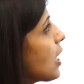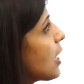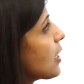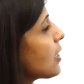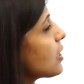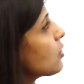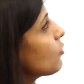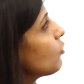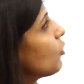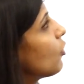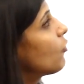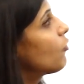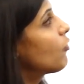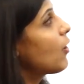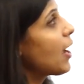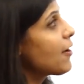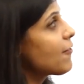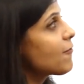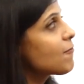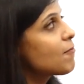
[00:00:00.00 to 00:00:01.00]
that is for
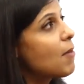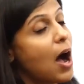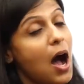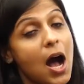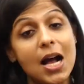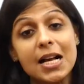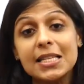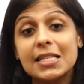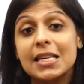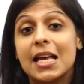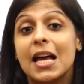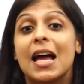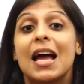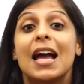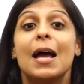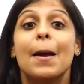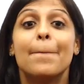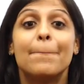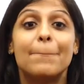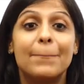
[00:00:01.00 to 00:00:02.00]
5 marks,
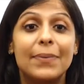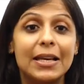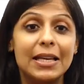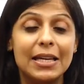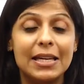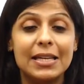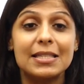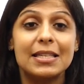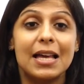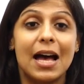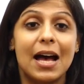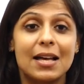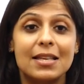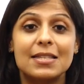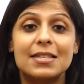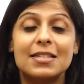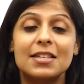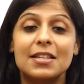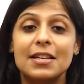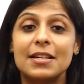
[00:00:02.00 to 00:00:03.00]
please
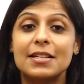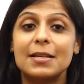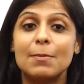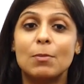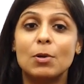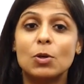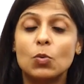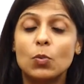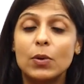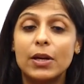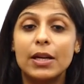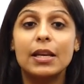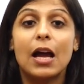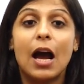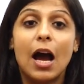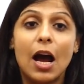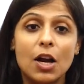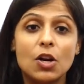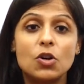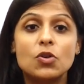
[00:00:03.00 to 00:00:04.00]
answer it between
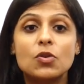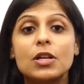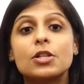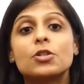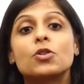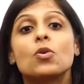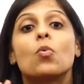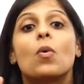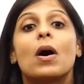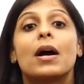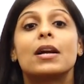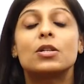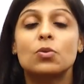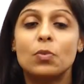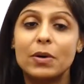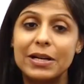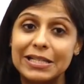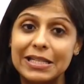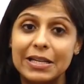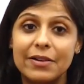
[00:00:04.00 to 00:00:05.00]
100 to
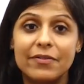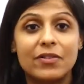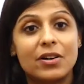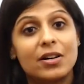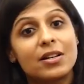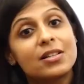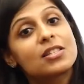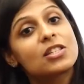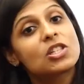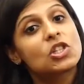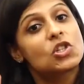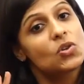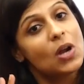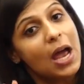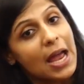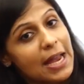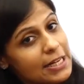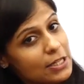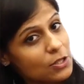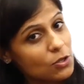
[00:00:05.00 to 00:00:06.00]
120 words.
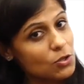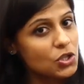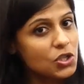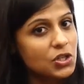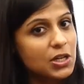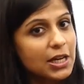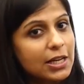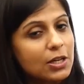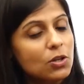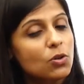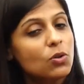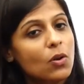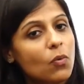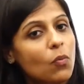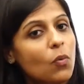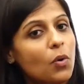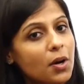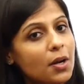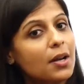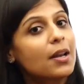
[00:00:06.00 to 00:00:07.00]
Try to stick to the
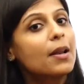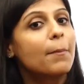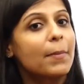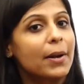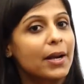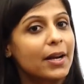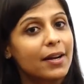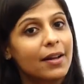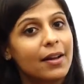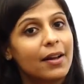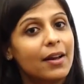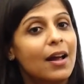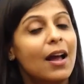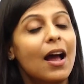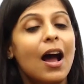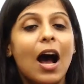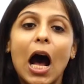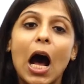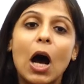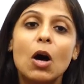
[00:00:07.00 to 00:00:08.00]
word limit.
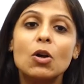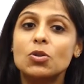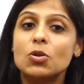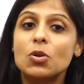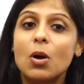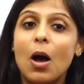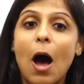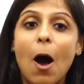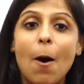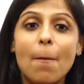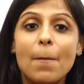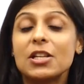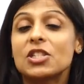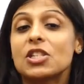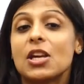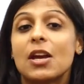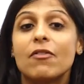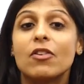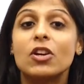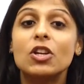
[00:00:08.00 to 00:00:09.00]
How much
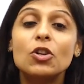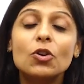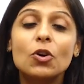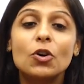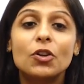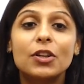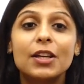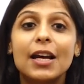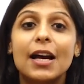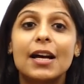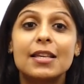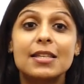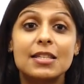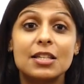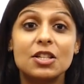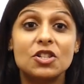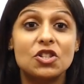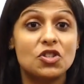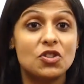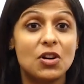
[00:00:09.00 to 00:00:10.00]
ever you know the
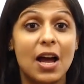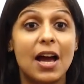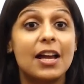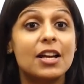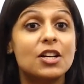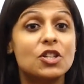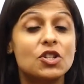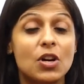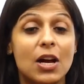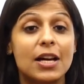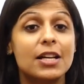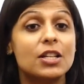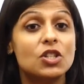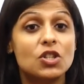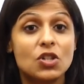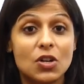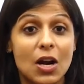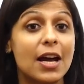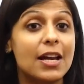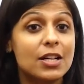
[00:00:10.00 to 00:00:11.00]
answer,
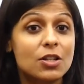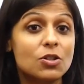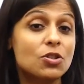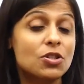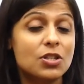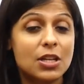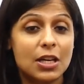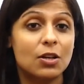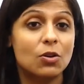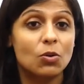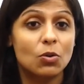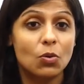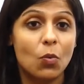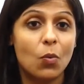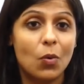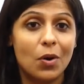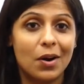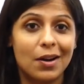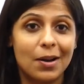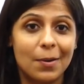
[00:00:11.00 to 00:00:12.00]
try to stick to the
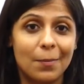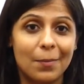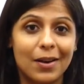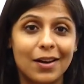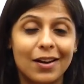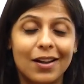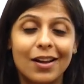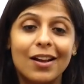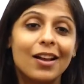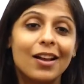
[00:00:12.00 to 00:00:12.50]
word limit.